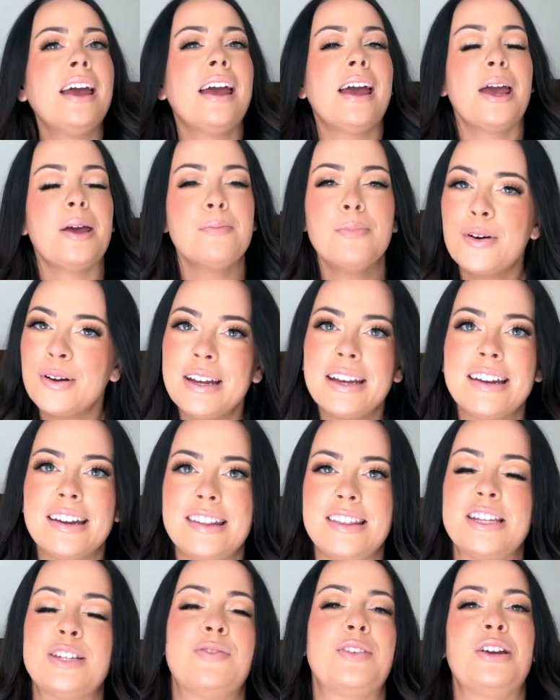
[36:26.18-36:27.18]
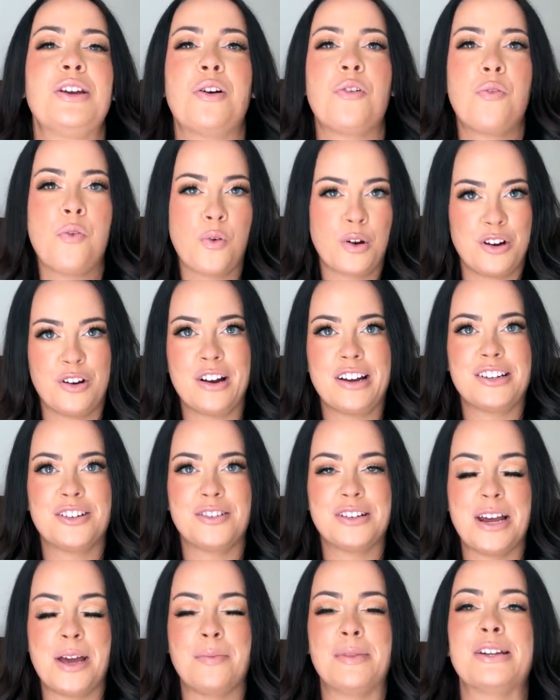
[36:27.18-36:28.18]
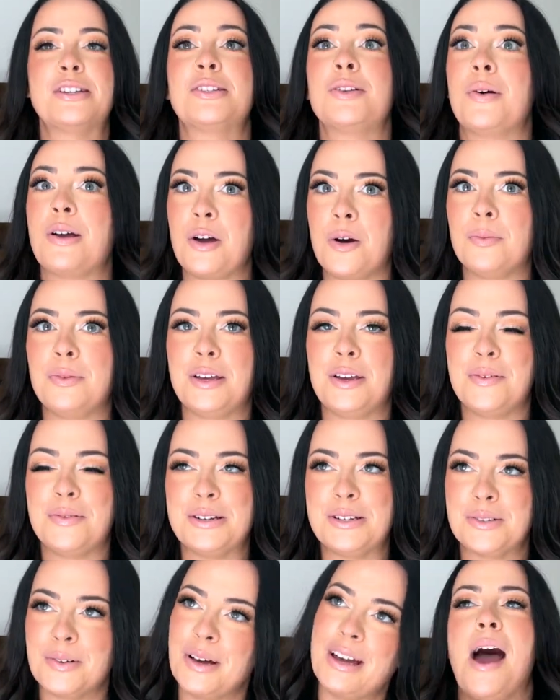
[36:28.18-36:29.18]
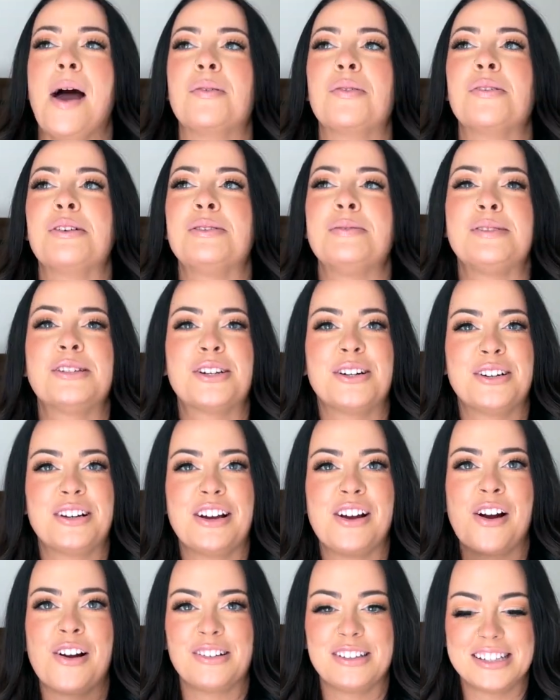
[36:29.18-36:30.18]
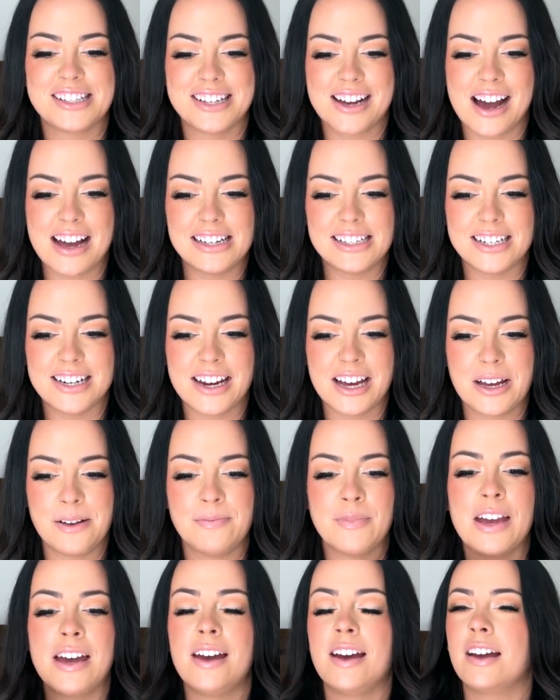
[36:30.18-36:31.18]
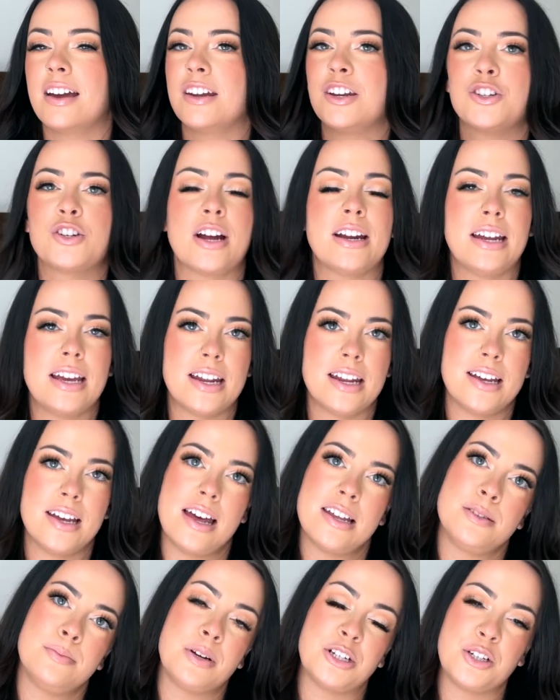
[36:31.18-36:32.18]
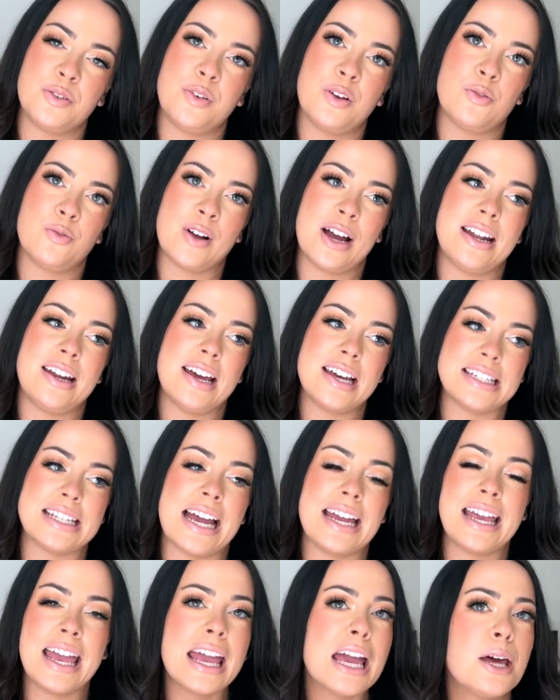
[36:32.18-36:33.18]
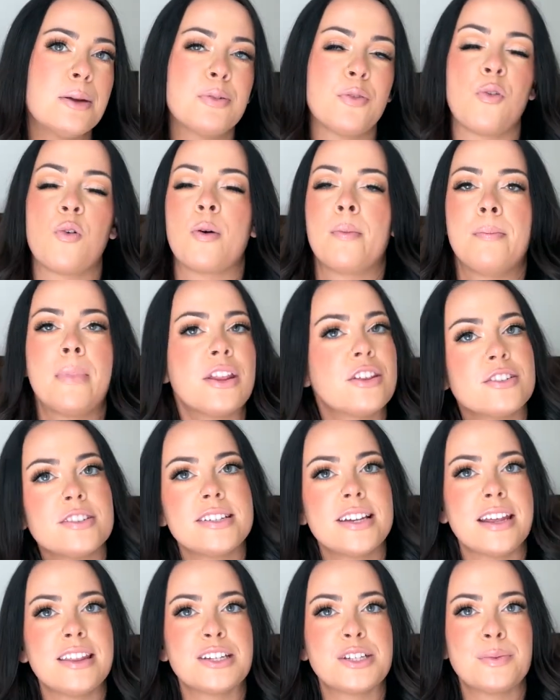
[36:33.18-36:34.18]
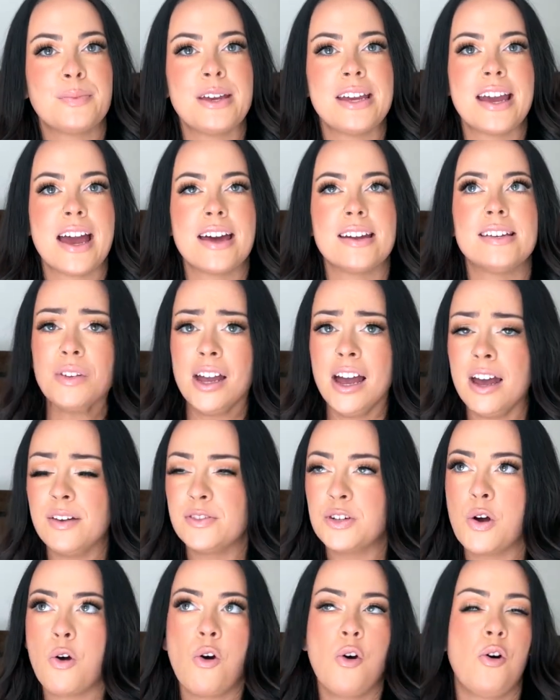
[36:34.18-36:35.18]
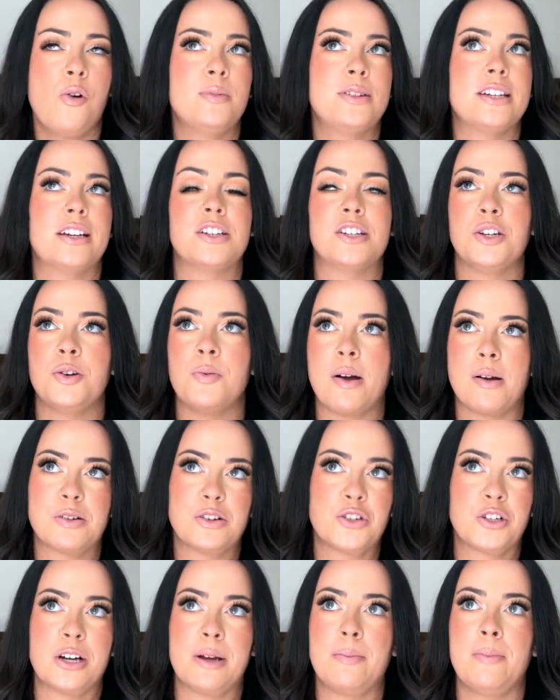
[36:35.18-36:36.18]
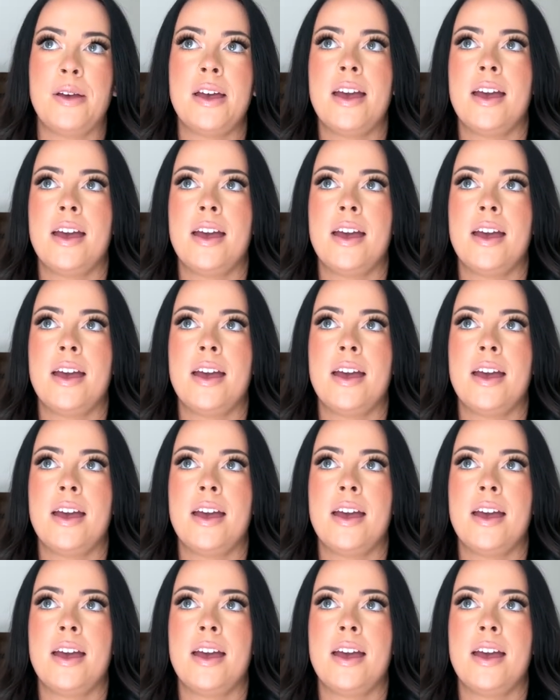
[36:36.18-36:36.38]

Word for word: and putting it in this video for your entertainment. So I hope that you enjoy. I'm going to be starting Heartless Sky tonight. Gonna try to get as much of it read as I can before Mother's Day this weekend. I have to go home. It's like a two hour trip